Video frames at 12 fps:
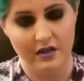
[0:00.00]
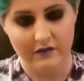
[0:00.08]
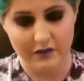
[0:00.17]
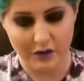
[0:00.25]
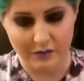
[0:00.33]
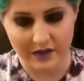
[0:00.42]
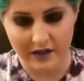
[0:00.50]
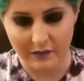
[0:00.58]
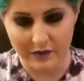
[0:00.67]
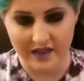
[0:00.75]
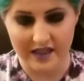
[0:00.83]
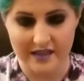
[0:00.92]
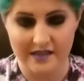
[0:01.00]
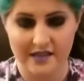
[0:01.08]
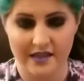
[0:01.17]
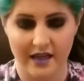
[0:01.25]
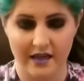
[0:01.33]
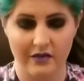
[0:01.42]
If you open it up on the
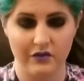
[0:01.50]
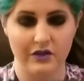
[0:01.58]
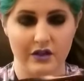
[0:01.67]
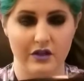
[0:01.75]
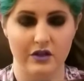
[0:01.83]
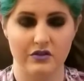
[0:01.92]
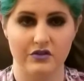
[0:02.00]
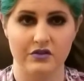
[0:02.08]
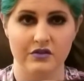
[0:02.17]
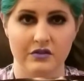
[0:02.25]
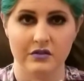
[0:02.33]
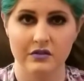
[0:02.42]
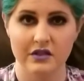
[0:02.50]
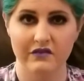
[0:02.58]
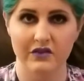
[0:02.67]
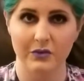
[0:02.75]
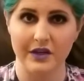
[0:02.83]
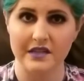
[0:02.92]
inside, there's
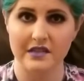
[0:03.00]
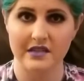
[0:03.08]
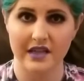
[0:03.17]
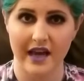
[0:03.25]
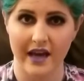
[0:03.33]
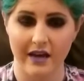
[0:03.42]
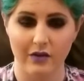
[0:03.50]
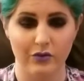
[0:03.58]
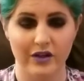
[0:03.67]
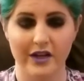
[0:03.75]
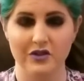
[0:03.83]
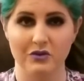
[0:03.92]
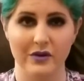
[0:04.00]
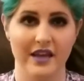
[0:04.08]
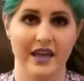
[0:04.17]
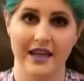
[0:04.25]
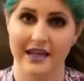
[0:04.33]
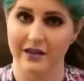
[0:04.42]
different ways to tie. We're not
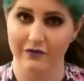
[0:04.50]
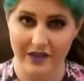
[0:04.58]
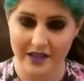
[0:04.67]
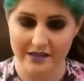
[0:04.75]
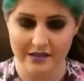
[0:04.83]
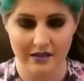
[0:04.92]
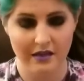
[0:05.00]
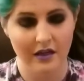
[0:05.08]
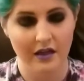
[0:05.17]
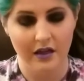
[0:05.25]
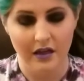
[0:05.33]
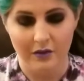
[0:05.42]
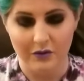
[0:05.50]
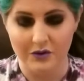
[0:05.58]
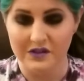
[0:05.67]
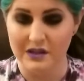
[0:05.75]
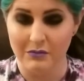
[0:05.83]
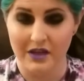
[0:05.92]
doing any of these, we're
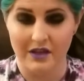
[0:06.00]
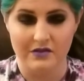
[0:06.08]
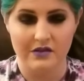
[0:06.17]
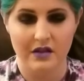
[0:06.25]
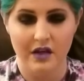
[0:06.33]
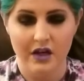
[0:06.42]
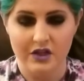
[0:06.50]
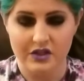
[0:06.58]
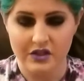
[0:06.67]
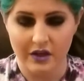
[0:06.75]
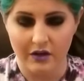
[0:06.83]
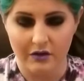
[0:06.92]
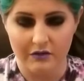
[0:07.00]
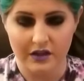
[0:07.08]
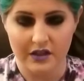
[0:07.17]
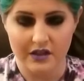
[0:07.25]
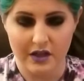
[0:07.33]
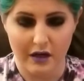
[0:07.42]
doing something else. So I'm
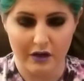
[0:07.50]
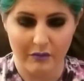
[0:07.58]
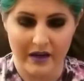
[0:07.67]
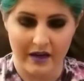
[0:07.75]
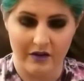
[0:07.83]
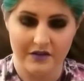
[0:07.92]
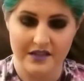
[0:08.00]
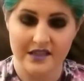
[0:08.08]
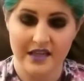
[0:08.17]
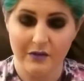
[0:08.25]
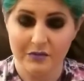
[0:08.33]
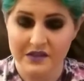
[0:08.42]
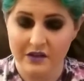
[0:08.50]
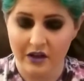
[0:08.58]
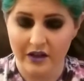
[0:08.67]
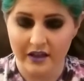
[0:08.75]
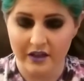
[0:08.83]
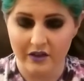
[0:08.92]
gonna talk about the tips
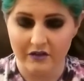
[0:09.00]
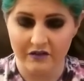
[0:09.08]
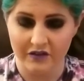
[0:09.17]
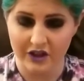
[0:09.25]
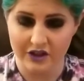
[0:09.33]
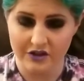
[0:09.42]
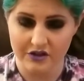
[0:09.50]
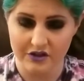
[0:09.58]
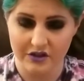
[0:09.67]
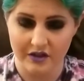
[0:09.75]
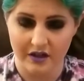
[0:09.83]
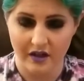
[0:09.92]
on here first.